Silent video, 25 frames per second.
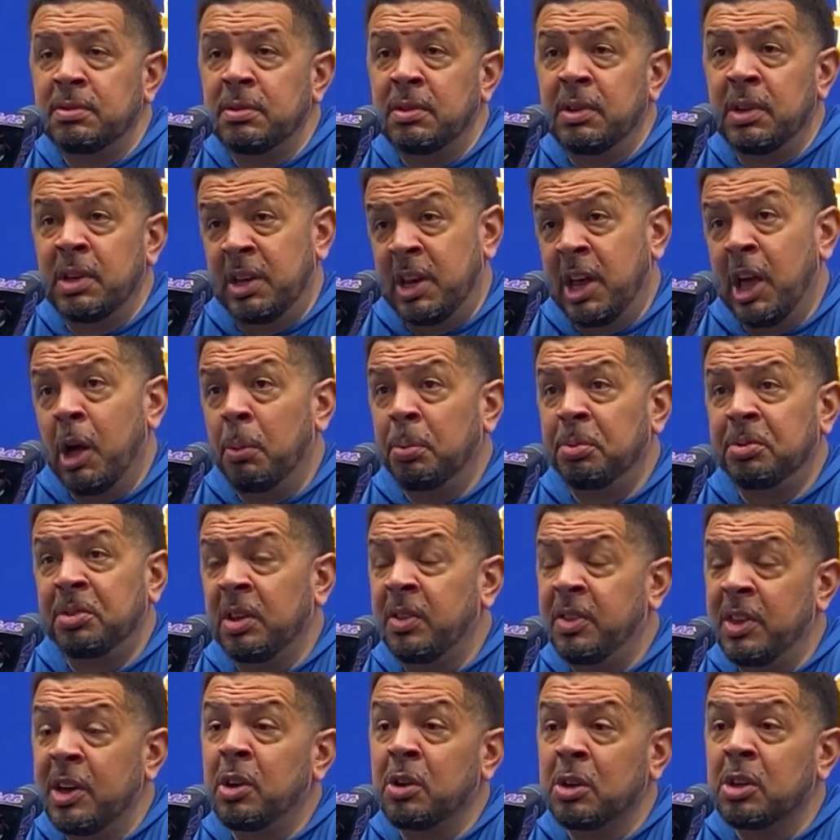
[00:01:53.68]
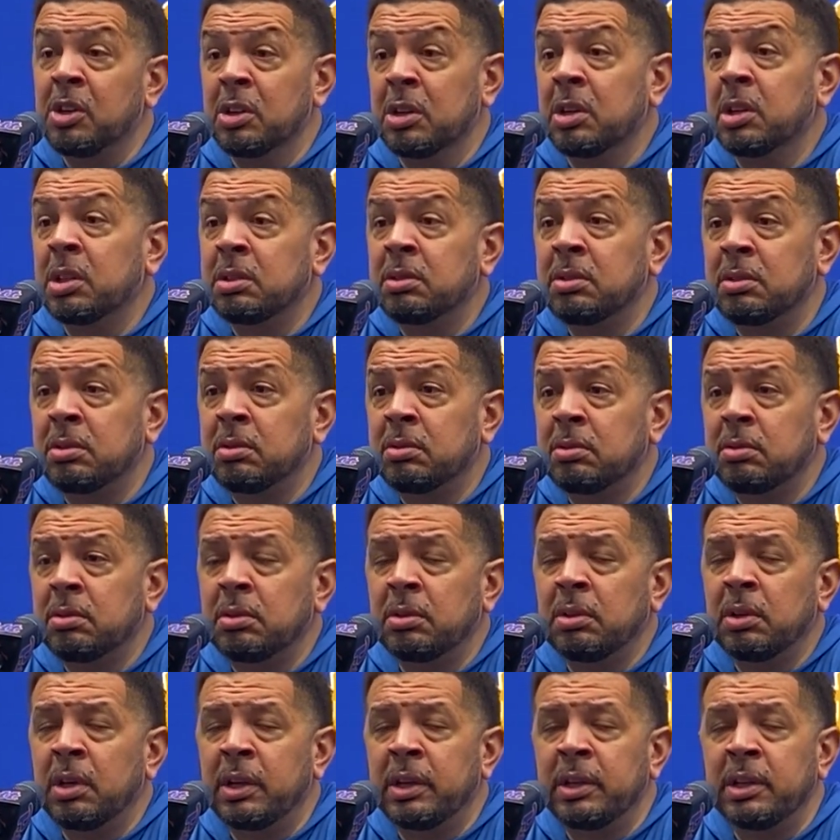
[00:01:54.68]
It helps that they're good.
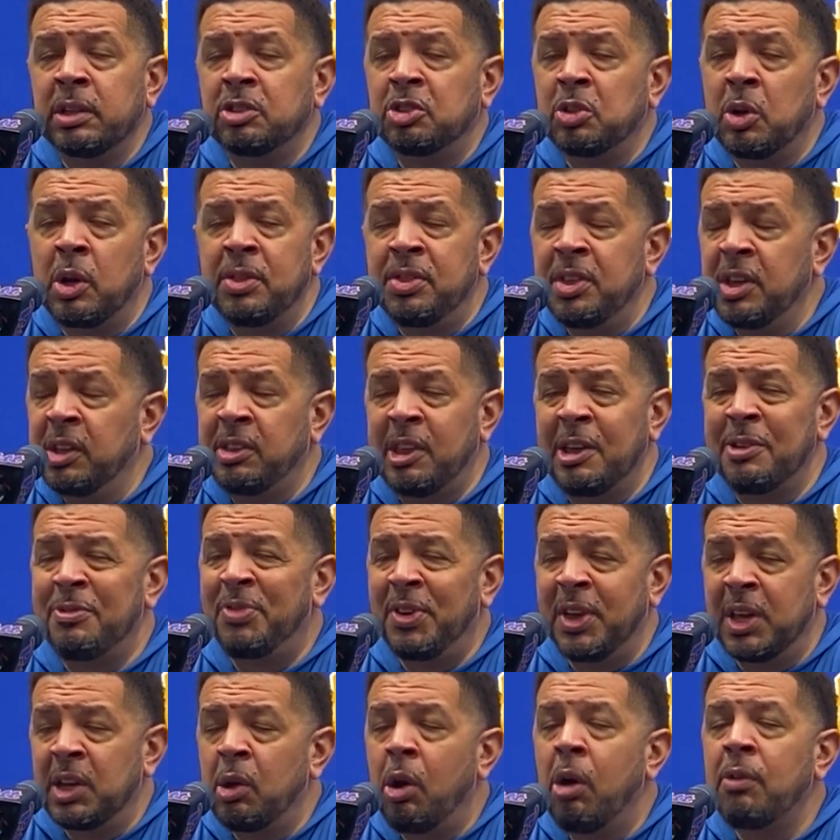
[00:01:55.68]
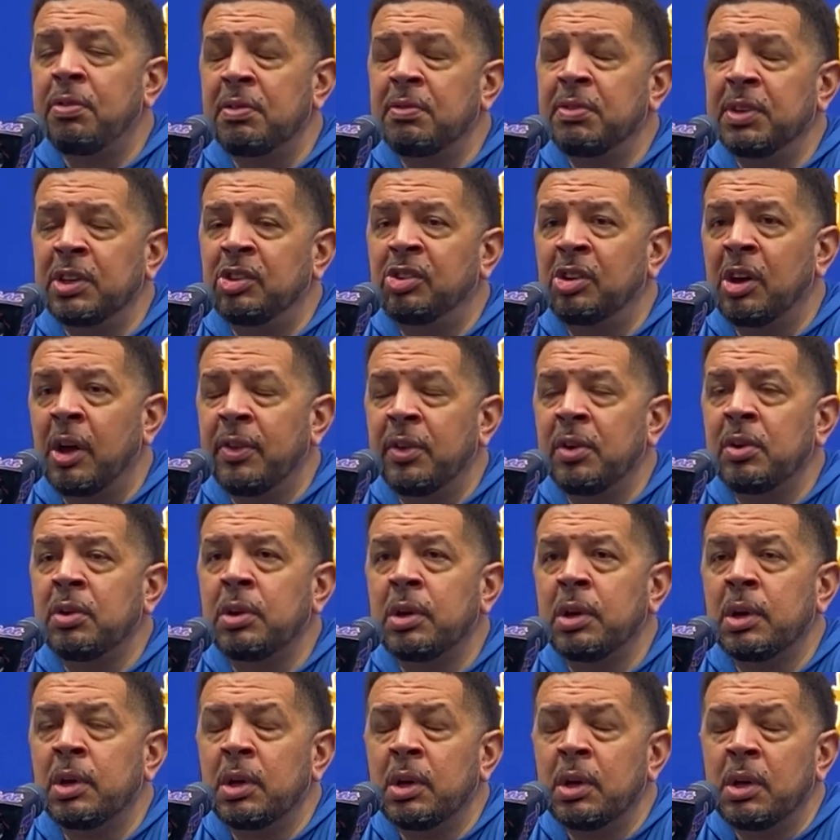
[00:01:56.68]
And so I think they feed off of each other.
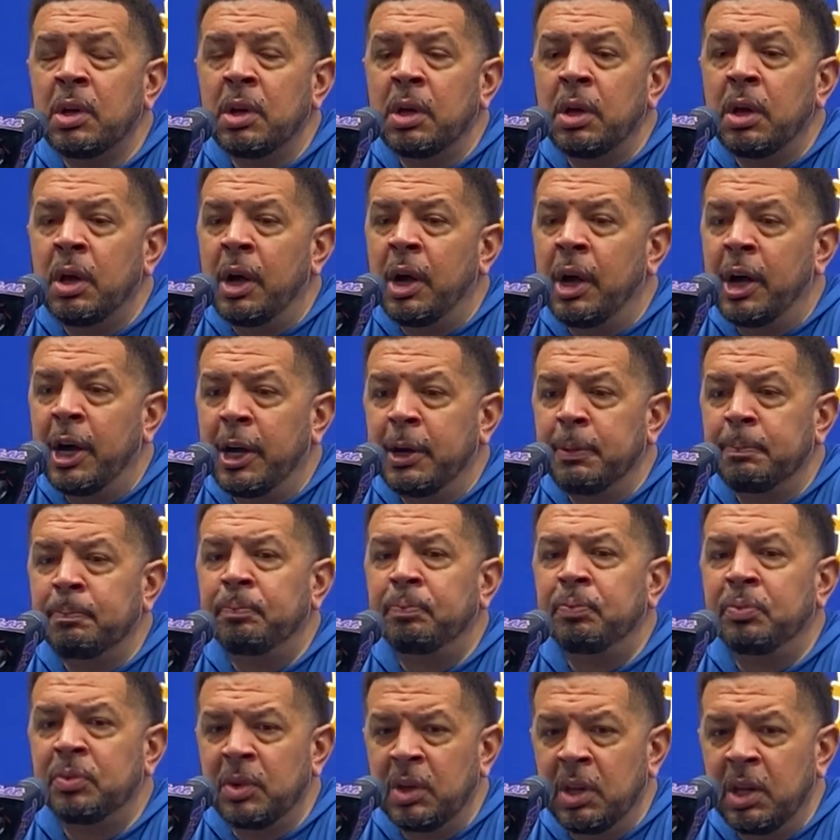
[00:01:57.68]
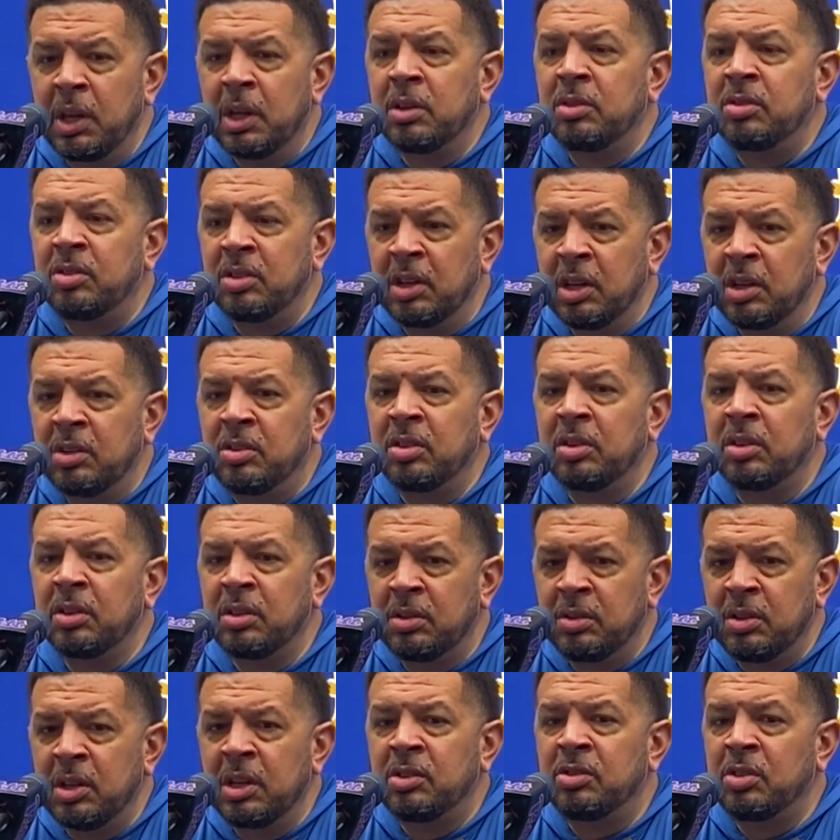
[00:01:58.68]
It's
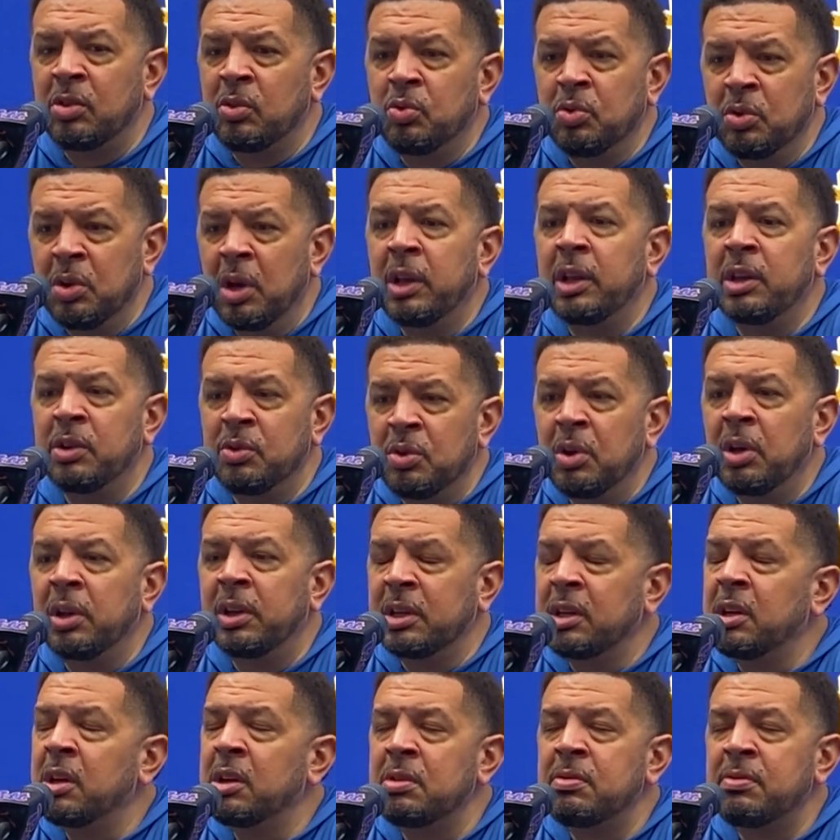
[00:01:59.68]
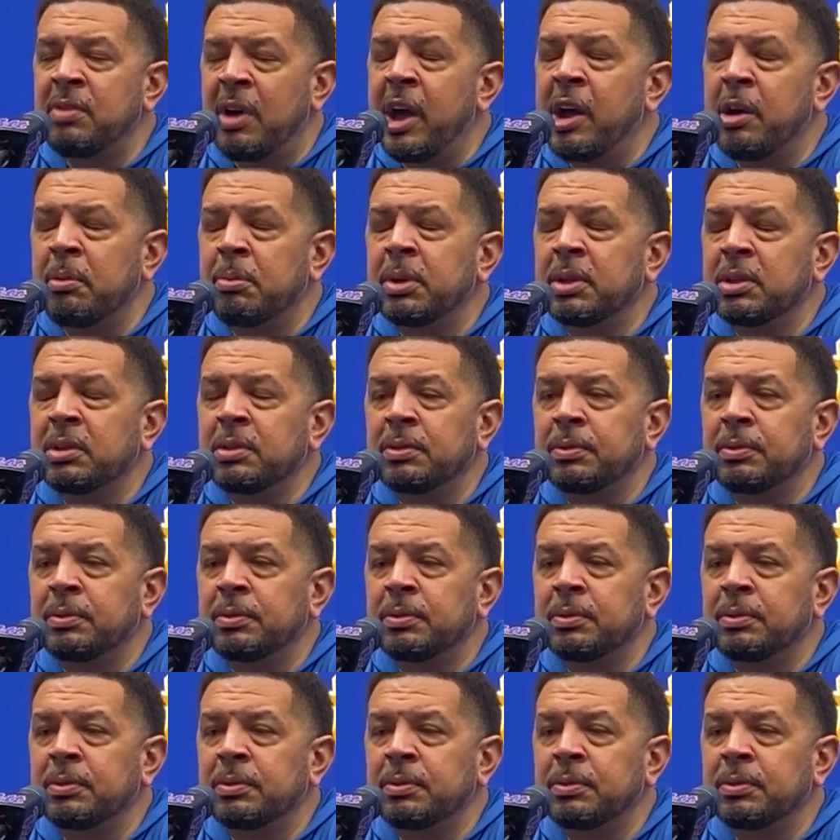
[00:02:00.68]
a really, really good environment.